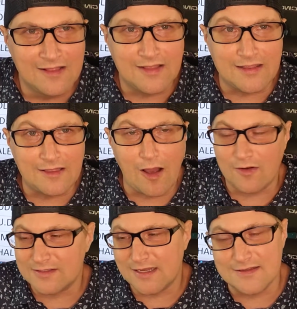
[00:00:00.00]
They
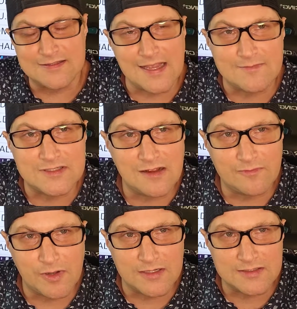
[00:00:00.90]
all say the same
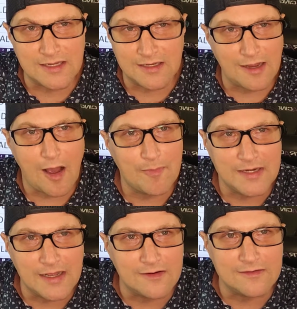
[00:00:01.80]
stuff, but it's like up and
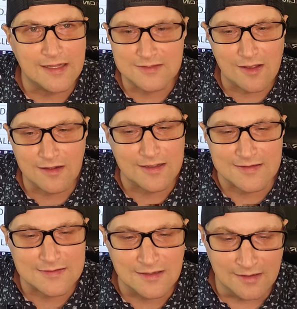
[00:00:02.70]
down. That's all it
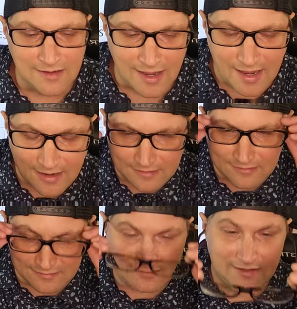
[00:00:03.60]
is. And
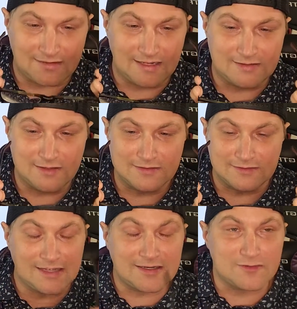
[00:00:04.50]
that
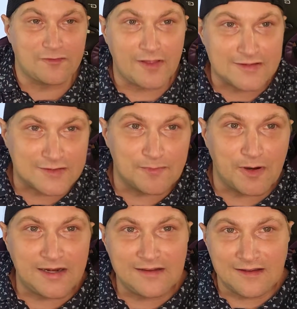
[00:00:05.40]
does reflect some
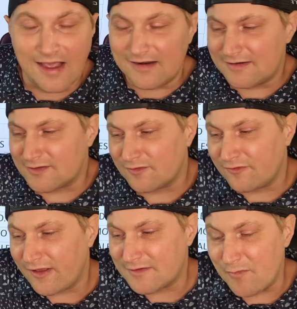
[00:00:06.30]
money, and it does
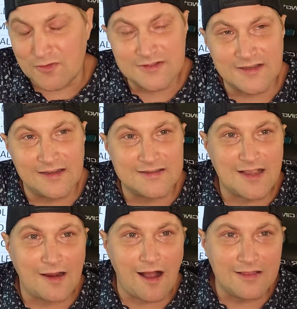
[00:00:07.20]
reflect mostly
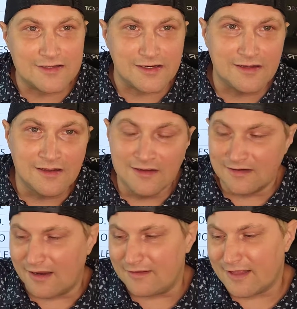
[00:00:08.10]
psychology.
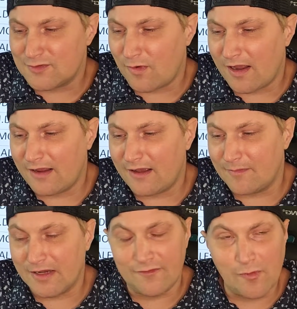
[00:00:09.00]
And that's why, I
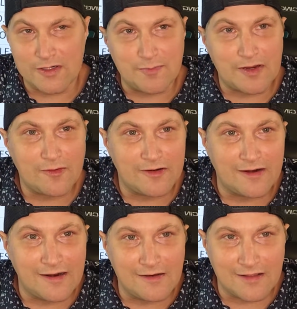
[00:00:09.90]
mean, if you watch Bitcoin
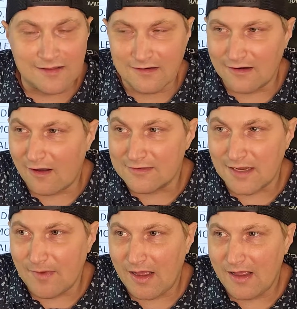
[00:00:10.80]
right now, their
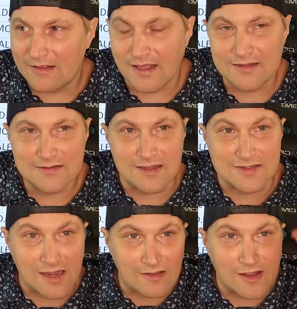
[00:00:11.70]
all-time high, that's a
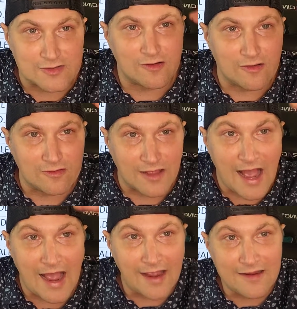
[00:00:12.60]
psychological,
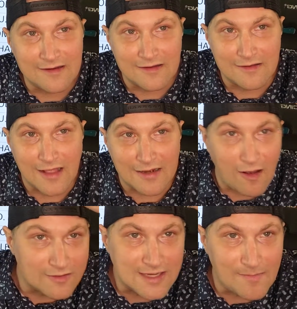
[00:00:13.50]
that
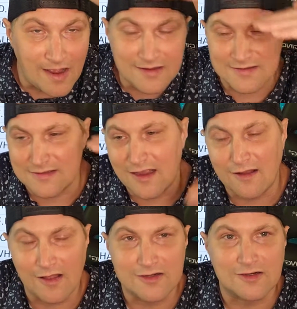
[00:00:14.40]
all-time high is a
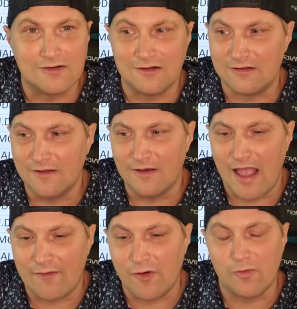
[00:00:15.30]
psychological,
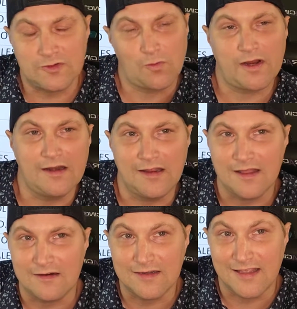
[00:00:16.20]
everyone's working
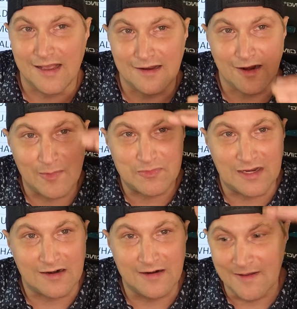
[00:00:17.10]
together to get it up
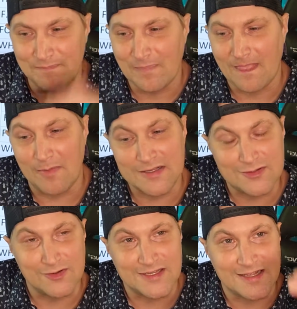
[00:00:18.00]
there. But as
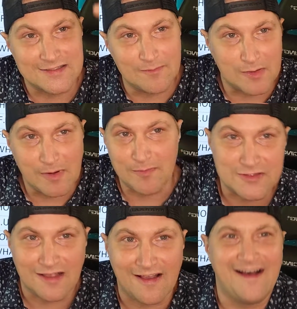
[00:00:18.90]
soon as it gets up there, people
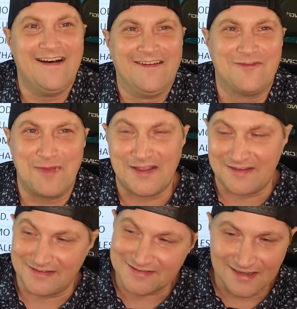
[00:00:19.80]
sell off
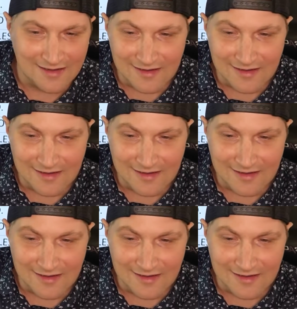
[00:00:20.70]
because